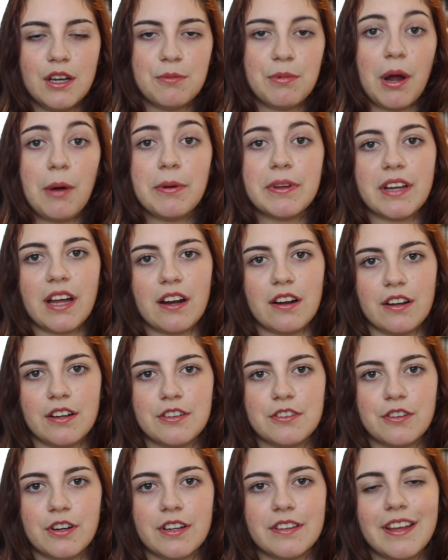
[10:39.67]
Probably not
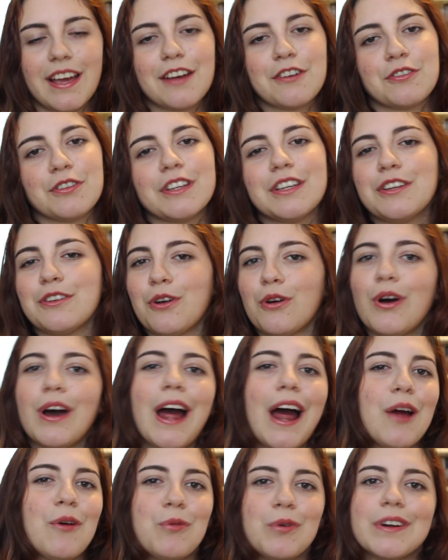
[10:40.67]
hundreds. Actually, you know
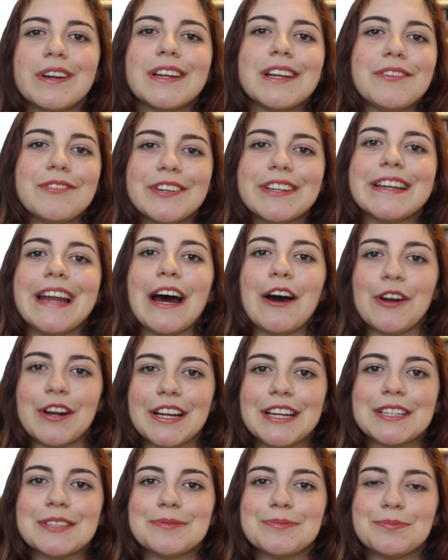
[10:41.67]
what? I wouldn't even doubt
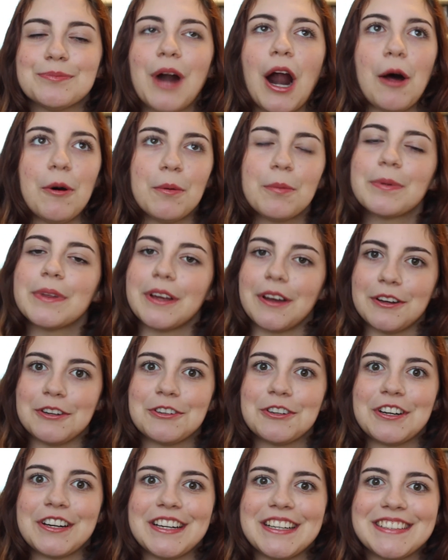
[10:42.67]
it. Probably
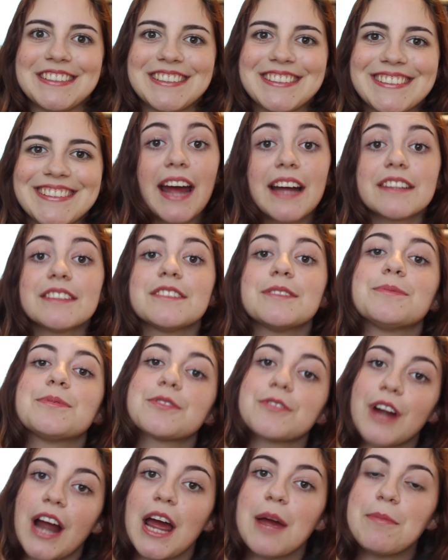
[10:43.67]
hundreds. And
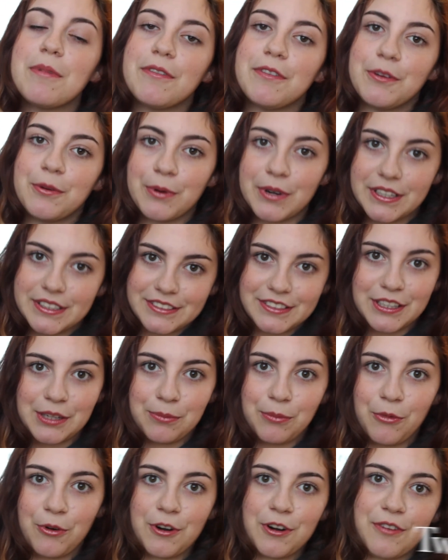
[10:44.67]
subscribe if you want to see
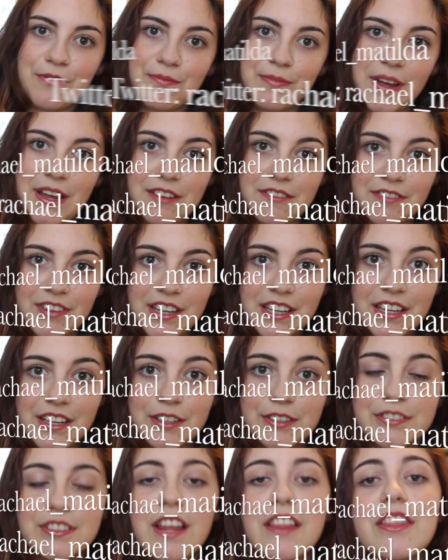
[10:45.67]
more of my
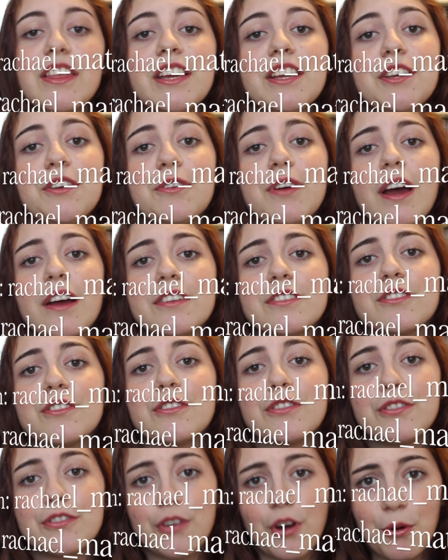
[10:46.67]
videos. Thank you guys
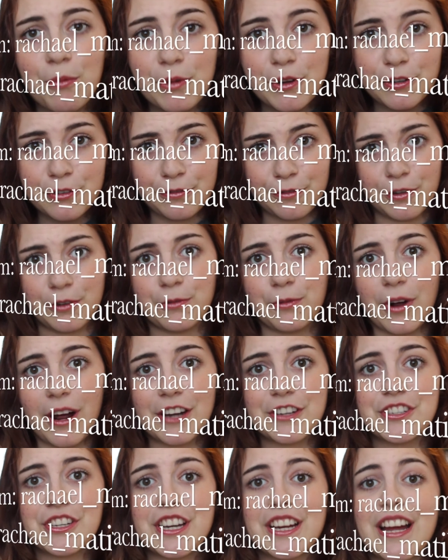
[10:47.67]
so much for
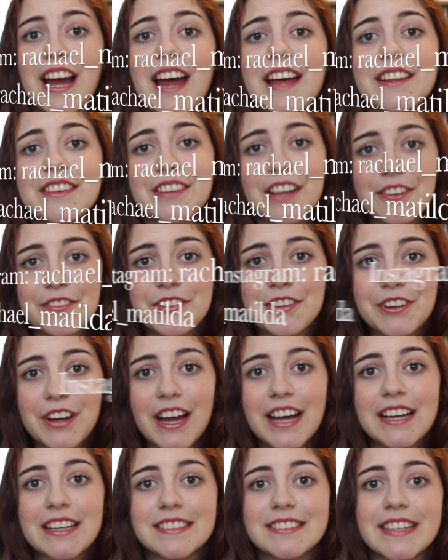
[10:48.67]
watching. I love you
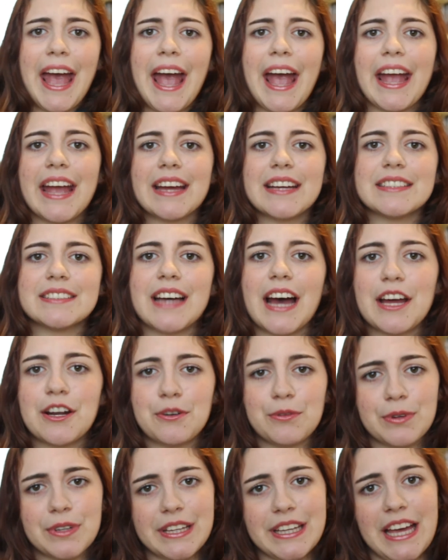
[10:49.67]
guys, and I
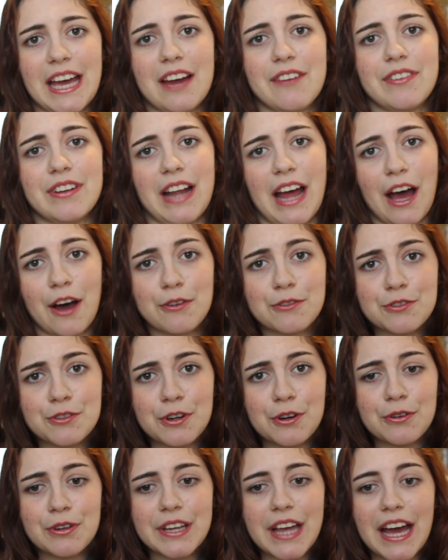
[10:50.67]
don't really have an
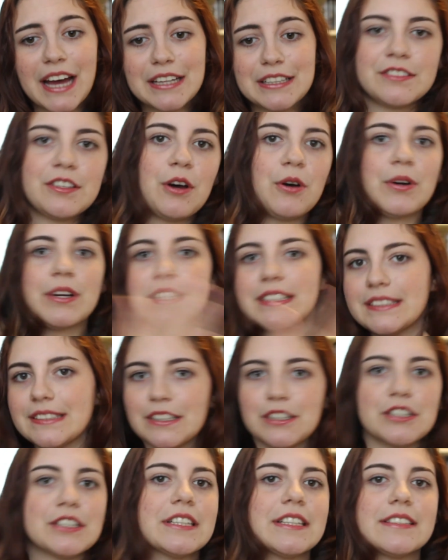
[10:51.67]
outro yet, so
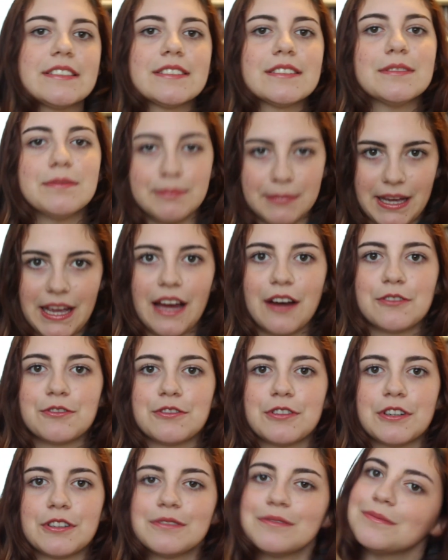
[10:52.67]
consider this my
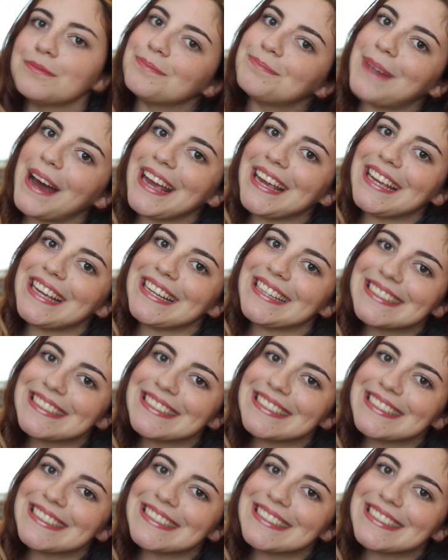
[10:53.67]
outro. Bye!